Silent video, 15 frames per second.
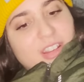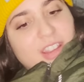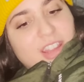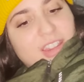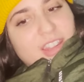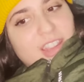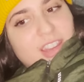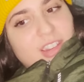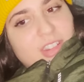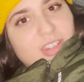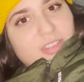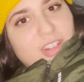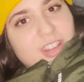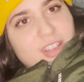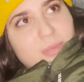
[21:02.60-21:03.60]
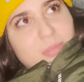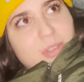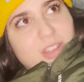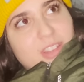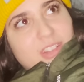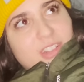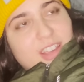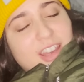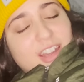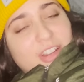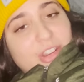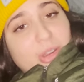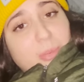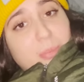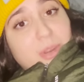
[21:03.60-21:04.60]
I think, right? I
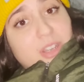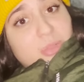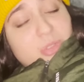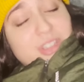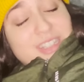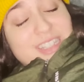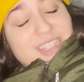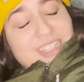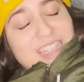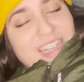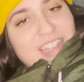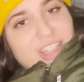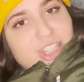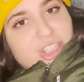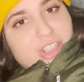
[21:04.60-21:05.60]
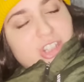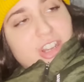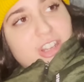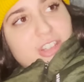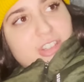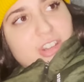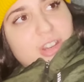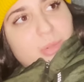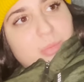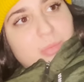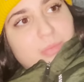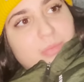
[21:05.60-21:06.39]
don't know, but it was insane. The stars are